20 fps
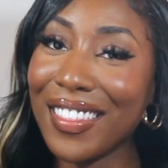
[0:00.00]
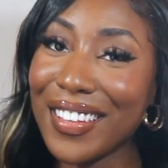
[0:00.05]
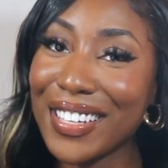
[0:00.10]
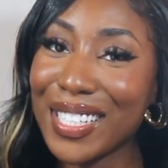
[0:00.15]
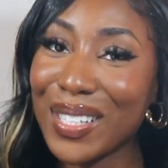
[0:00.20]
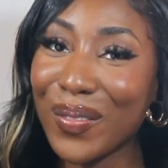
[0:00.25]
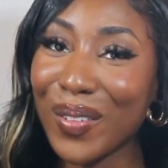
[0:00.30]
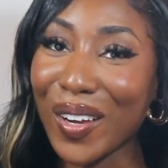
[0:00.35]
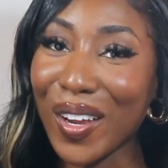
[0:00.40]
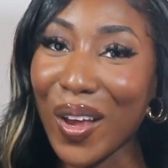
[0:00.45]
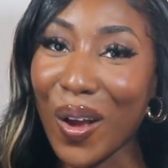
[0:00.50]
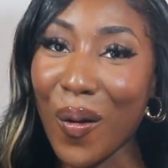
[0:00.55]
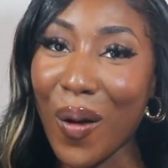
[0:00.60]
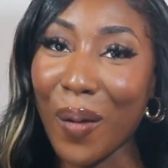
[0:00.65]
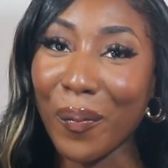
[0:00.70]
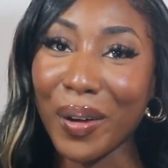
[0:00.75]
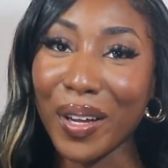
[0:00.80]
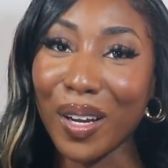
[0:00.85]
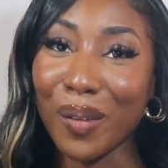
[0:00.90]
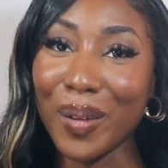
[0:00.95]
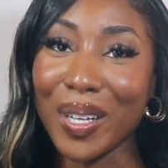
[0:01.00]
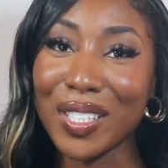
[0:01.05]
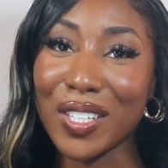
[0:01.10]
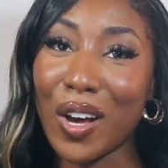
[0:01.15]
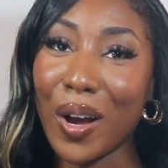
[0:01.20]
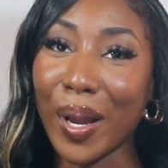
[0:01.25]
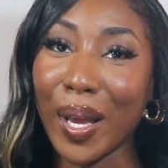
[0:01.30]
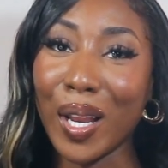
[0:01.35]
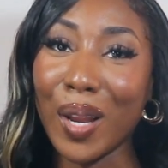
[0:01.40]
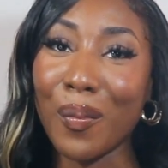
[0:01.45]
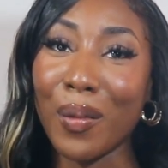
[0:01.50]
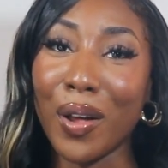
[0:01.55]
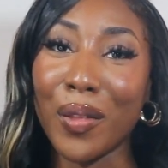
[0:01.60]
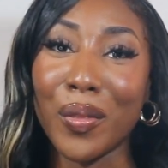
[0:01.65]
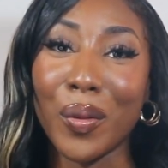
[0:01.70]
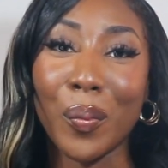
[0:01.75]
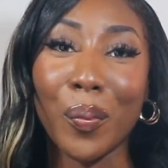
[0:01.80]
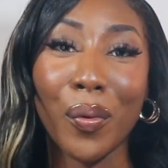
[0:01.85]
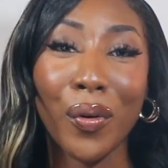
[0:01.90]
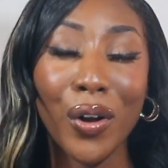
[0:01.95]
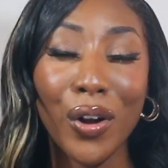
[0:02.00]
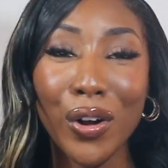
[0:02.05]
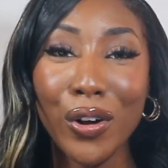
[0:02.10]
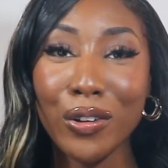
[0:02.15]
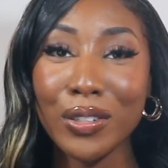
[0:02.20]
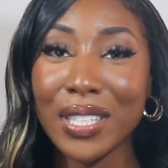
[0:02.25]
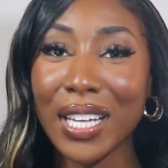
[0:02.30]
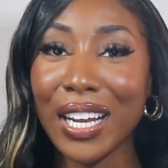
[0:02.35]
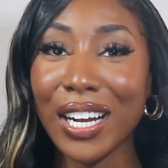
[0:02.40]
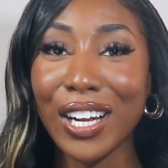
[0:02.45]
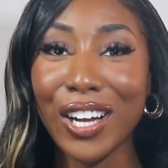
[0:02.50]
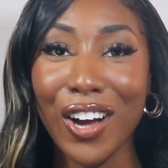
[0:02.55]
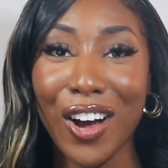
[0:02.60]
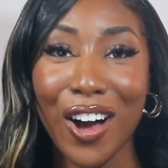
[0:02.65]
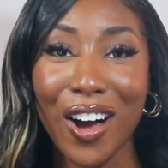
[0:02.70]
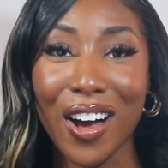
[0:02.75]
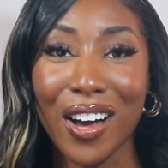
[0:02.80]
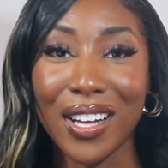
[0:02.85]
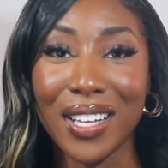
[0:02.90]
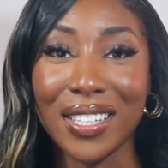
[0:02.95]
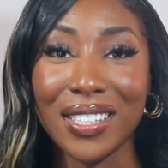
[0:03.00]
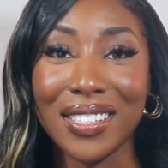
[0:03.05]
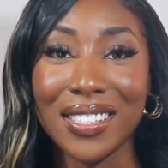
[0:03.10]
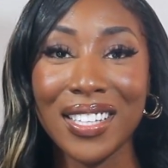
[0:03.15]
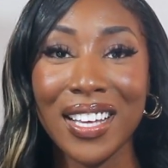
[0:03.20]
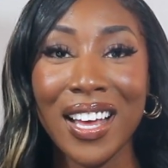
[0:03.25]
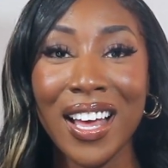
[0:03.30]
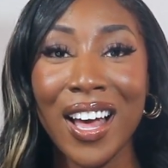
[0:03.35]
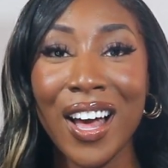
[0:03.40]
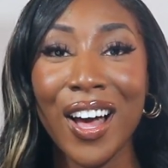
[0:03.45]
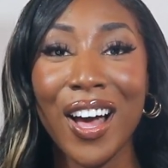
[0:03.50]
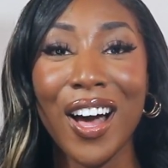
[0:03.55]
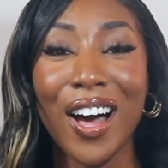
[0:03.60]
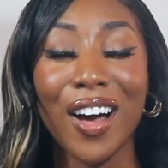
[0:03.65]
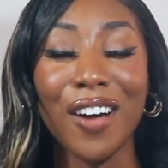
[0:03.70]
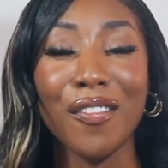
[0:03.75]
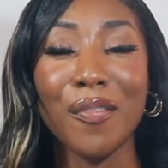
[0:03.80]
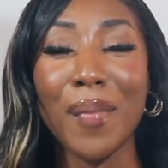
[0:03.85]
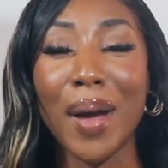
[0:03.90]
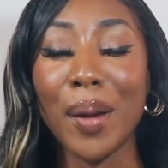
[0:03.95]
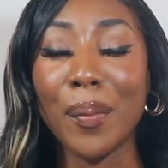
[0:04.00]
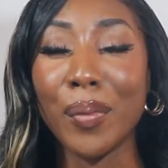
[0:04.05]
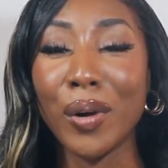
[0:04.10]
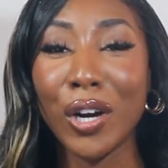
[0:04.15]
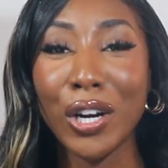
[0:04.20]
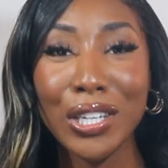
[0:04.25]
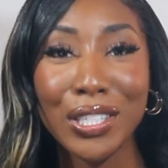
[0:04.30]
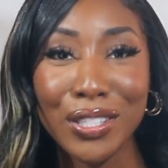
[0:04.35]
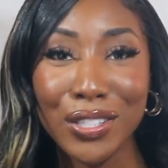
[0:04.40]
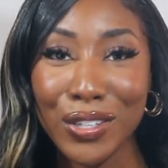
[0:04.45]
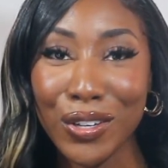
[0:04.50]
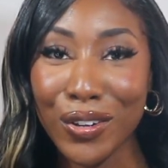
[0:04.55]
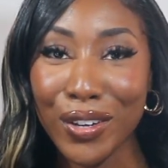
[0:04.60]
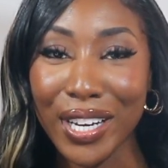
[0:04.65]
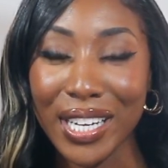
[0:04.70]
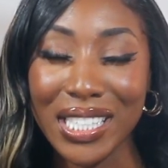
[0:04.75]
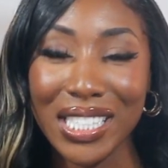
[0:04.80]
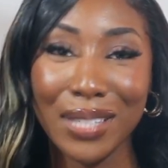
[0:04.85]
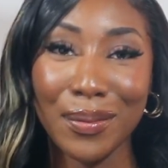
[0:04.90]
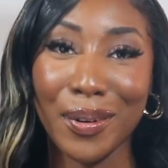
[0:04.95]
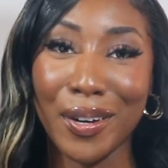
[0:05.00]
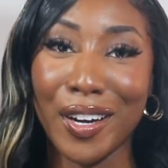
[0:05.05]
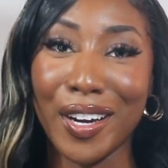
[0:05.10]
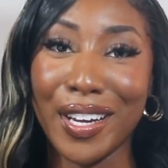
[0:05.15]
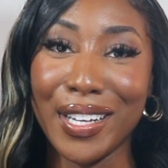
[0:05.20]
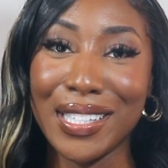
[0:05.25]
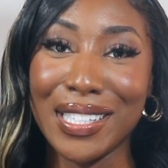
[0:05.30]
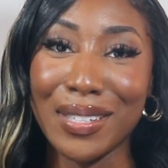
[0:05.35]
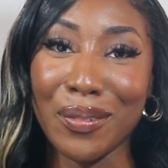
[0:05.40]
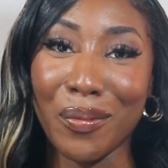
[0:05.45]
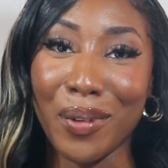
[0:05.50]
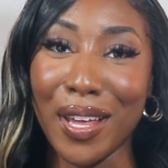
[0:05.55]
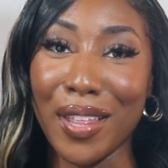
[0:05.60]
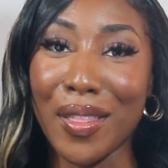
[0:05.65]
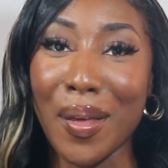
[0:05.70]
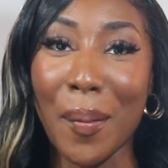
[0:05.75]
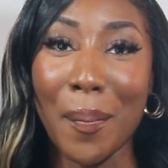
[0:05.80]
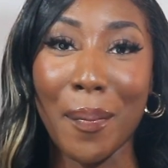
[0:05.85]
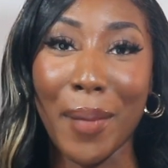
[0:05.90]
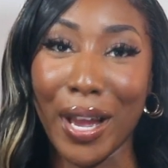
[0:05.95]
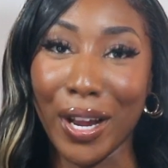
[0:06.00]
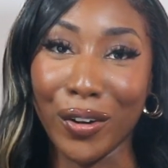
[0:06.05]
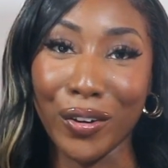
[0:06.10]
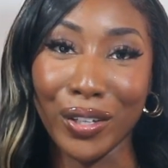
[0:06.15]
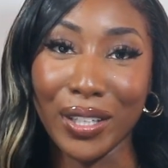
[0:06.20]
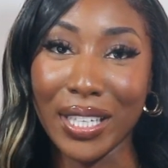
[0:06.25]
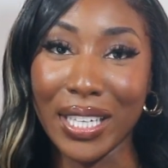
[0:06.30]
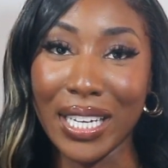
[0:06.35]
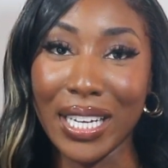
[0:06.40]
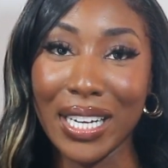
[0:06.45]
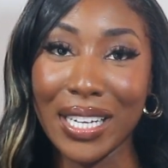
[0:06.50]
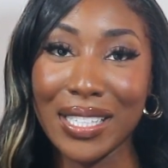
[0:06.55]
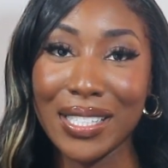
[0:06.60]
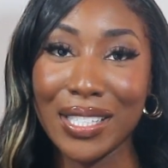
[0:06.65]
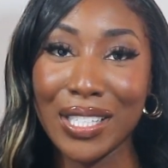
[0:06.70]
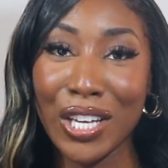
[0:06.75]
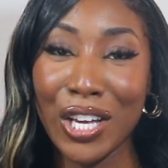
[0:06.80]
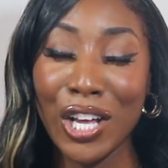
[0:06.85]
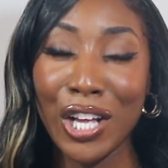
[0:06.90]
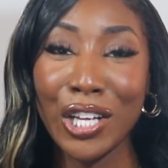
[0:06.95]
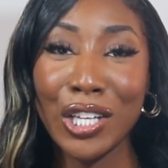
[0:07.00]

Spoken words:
this video, I'm going to be talking about the pros and cons of my personal experience with microlinks.